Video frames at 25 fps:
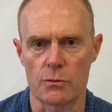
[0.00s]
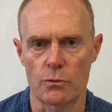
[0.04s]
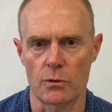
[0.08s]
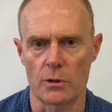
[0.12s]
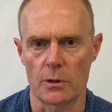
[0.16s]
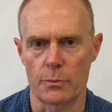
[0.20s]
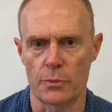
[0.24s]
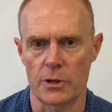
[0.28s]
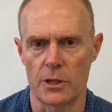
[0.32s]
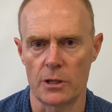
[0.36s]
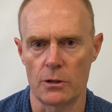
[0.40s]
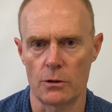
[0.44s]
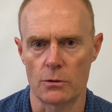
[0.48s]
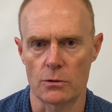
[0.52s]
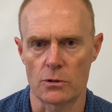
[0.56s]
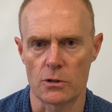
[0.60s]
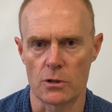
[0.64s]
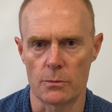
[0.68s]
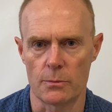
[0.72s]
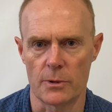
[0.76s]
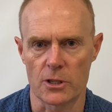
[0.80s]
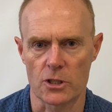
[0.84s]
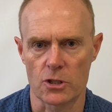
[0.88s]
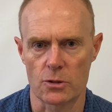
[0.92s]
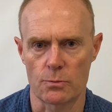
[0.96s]
this will appeal to a
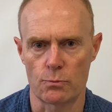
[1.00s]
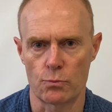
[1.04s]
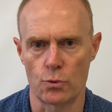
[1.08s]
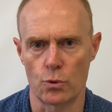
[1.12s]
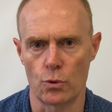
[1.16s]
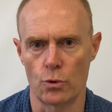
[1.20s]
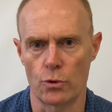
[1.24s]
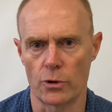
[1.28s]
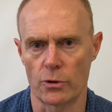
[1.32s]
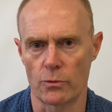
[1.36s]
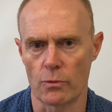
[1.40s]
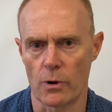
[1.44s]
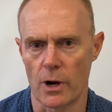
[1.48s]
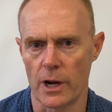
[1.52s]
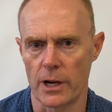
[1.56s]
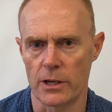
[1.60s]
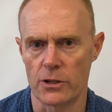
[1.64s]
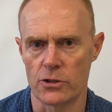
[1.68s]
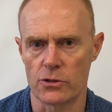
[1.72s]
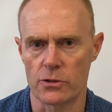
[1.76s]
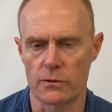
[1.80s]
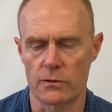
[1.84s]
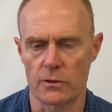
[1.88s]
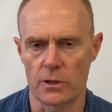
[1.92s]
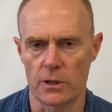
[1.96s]
much broader
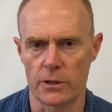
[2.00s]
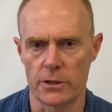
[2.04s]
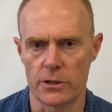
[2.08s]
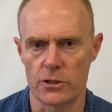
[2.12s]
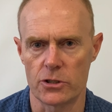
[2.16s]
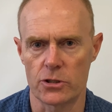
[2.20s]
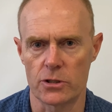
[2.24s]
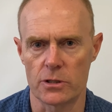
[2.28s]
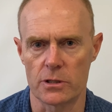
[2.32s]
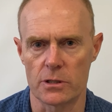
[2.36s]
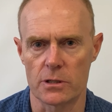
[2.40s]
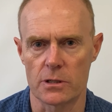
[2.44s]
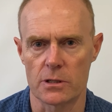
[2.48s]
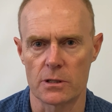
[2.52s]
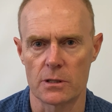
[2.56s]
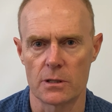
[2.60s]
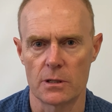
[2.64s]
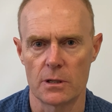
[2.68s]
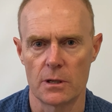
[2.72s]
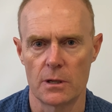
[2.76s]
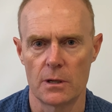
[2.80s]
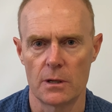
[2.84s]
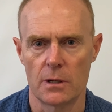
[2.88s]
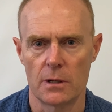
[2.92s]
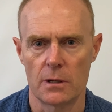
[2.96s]
range of clinicians.
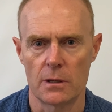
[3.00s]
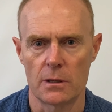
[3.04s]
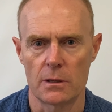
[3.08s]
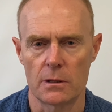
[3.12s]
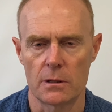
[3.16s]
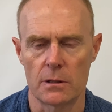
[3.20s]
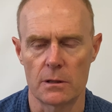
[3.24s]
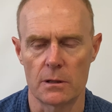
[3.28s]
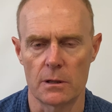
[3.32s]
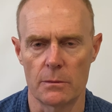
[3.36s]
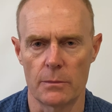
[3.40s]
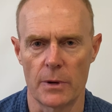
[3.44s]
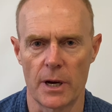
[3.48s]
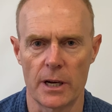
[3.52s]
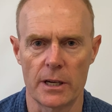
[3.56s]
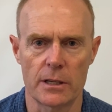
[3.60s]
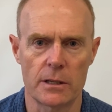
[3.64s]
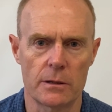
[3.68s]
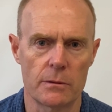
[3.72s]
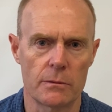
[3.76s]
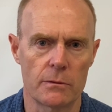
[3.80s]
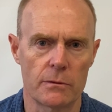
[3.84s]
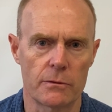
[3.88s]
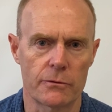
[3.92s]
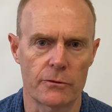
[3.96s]
The
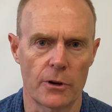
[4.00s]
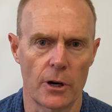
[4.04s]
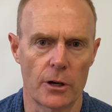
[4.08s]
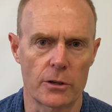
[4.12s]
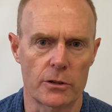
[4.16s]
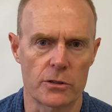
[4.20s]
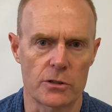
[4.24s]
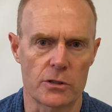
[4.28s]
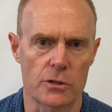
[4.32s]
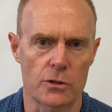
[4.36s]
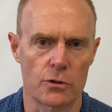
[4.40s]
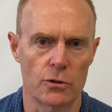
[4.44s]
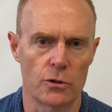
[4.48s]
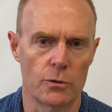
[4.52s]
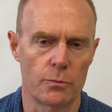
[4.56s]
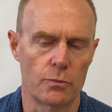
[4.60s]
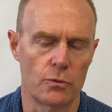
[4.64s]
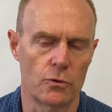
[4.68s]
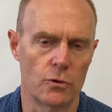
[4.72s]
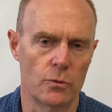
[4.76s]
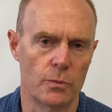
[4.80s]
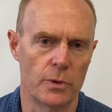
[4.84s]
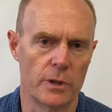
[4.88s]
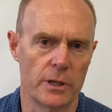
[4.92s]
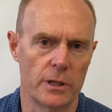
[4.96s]
main focus group
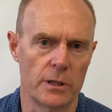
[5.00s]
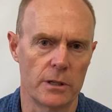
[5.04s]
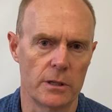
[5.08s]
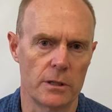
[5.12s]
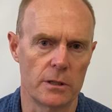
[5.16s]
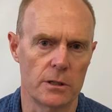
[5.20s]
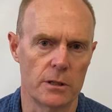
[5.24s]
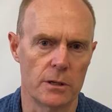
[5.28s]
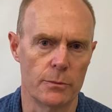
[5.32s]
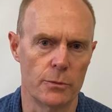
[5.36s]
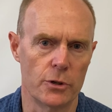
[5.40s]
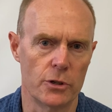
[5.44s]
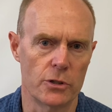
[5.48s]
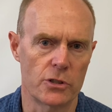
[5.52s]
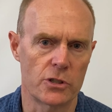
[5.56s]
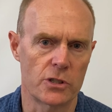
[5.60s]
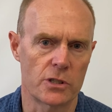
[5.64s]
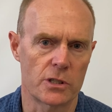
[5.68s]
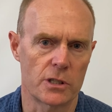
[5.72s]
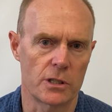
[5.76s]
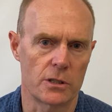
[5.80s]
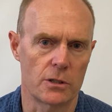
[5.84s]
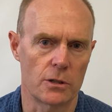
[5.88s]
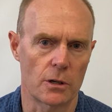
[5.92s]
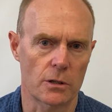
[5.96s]
will be
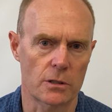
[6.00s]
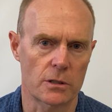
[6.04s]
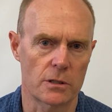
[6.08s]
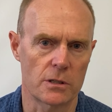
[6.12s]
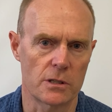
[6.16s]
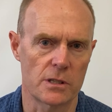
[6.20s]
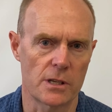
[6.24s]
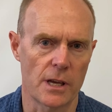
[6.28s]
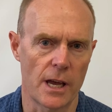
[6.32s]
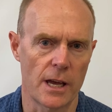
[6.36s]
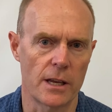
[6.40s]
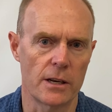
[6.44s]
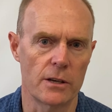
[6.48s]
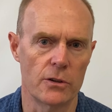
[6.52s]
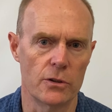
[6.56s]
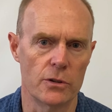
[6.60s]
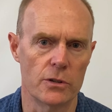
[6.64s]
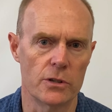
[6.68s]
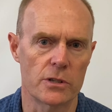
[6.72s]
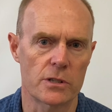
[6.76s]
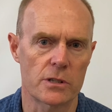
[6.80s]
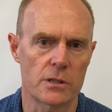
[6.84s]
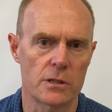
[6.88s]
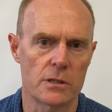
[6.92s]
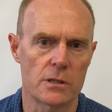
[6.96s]
emergency doctors and
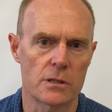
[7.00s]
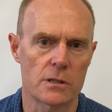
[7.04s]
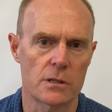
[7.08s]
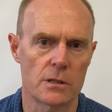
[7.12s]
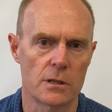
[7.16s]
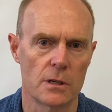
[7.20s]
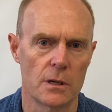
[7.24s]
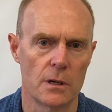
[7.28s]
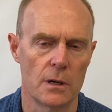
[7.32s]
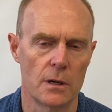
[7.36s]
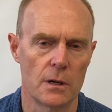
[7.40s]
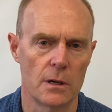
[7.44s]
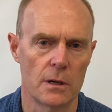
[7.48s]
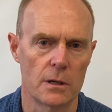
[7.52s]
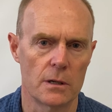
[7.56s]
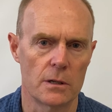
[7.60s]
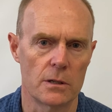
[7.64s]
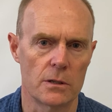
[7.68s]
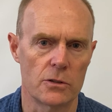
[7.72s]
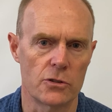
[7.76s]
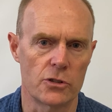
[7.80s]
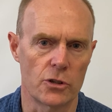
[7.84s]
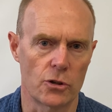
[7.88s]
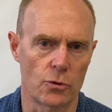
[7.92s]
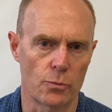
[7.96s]
nurses,
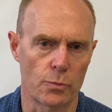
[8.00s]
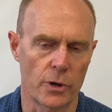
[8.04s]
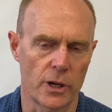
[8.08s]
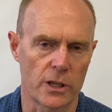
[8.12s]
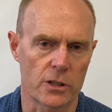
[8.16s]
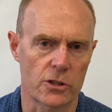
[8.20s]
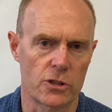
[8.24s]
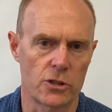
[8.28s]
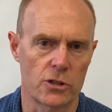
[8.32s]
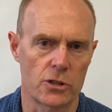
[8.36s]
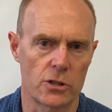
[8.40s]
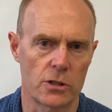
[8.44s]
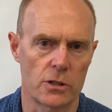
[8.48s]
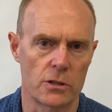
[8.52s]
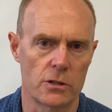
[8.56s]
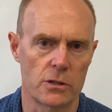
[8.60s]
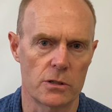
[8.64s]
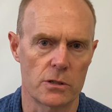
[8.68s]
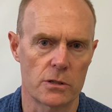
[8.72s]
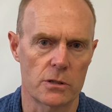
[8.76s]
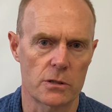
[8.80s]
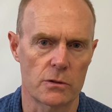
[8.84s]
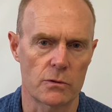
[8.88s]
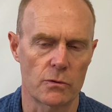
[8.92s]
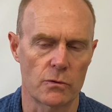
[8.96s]
general
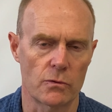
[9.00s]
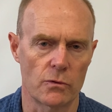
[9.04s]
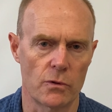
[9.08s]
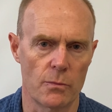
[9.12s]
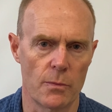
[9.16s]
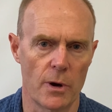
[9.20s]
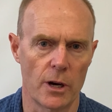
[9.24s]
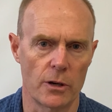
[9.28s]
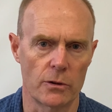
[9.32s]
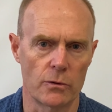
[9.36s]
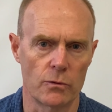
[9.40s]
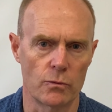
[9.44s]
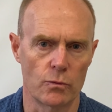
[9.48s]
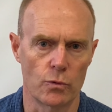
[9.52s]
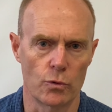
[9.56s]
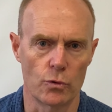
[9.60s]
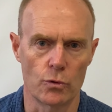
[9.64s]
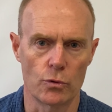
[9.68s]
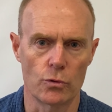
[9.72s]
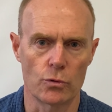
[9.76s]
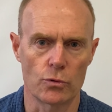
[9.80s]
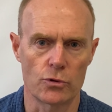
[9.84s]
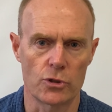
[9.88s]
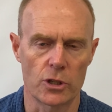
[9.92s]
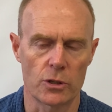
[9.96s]
practitioners, remote and
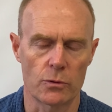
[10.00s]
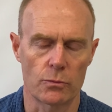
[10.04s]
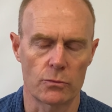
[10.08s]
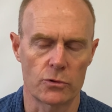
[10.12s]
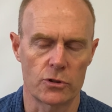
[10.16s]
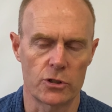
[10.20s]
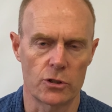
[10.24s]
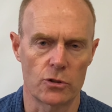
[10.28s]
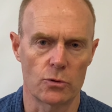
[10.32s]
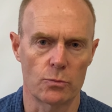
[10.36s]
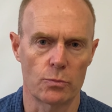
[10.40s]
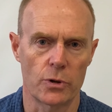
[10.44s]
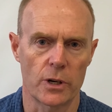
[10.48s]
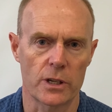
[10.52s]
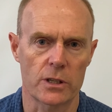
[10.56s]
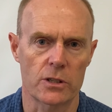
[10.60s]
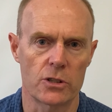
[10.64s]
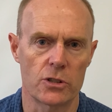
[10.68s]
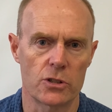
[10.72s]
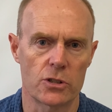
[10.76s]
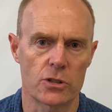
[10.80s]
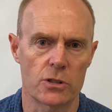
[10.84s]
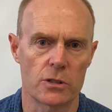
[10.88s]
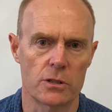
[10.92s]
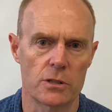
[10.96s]
rural general
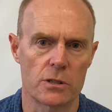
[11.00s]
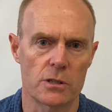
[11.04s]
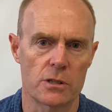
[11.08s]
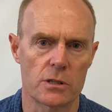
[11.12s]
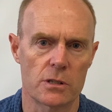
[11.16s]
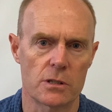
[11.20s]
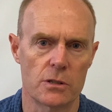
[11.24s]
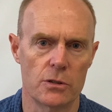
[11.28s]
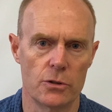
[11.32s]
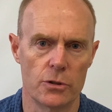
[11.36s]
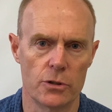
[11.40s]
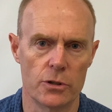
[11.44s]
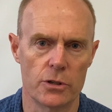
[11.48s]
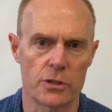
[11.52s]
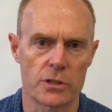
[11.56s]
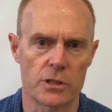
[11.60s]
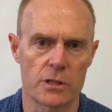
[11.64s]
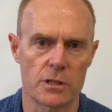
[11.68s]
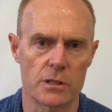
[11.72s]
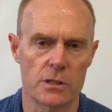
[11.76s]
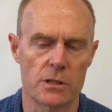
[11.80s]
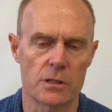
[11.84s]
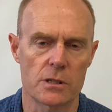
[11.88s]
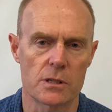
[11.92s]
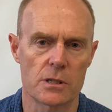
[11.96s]
practitioners,
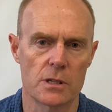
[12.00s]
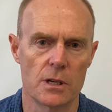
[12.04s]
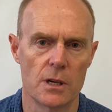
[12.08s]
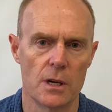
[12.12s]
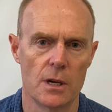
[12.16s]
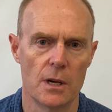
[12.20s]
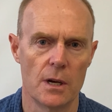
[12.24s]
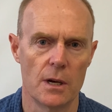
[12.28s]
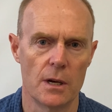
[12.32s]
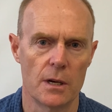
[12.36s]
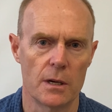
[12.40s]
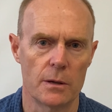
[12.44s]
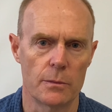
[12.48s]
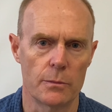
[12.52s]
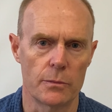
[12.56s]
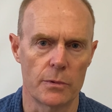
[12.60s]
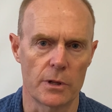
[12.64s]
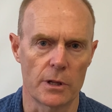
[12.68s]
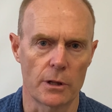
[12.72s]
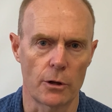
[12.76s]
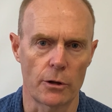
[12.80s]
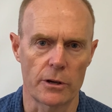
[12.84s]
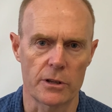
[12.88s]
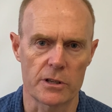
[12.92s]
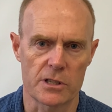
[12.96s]
nurses. But
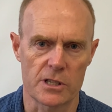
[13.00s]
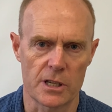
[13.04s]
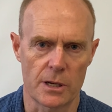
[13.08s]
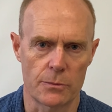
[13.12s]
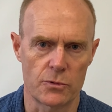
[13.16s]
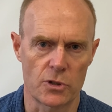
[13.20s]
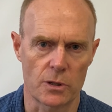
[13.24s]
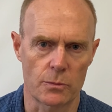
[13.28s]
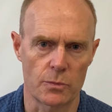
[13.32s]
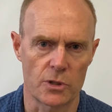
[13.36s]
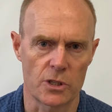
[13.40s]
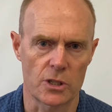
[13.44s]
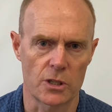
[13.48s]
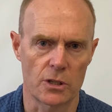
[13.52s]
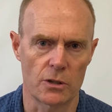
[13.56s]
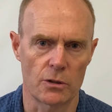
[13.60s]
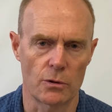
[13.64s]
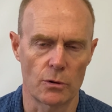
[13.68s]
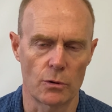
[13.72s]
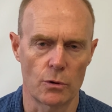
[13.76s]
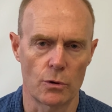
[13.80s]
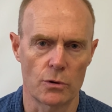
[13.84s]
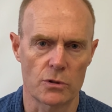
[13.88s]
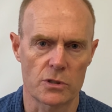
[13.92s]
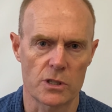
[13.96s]
a lot of the subject material
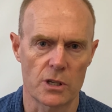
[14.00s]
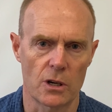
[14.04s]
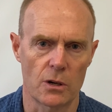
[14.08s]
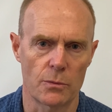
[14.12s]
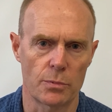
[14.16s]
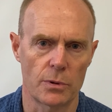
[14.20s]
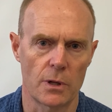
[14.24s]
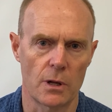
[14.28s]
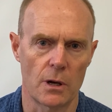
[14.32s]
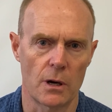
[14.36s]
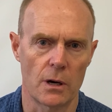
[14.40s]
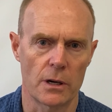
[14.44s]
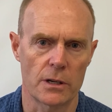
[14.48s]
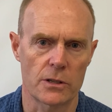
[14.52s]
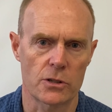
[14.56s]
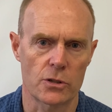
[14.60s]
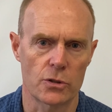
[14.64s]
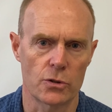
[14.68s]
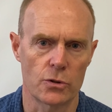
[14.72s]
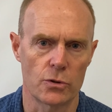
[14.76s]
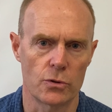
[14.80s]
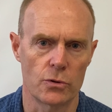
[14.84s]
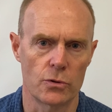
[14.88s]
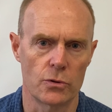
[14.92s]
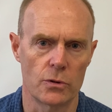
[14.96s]
will also apply to
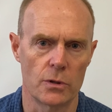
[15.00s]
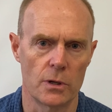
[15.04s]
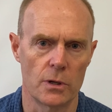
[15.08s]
